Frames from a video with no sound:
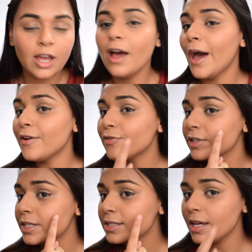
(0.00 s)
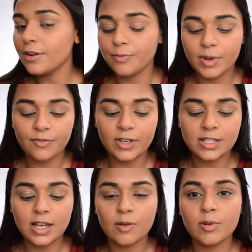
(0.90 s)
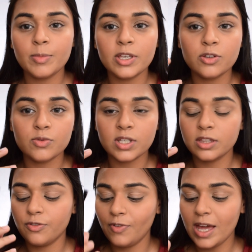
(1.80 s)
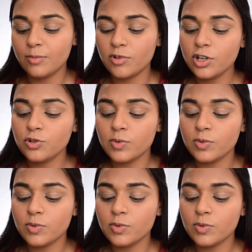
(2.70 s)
and for this side of my face I will be using the fan brush,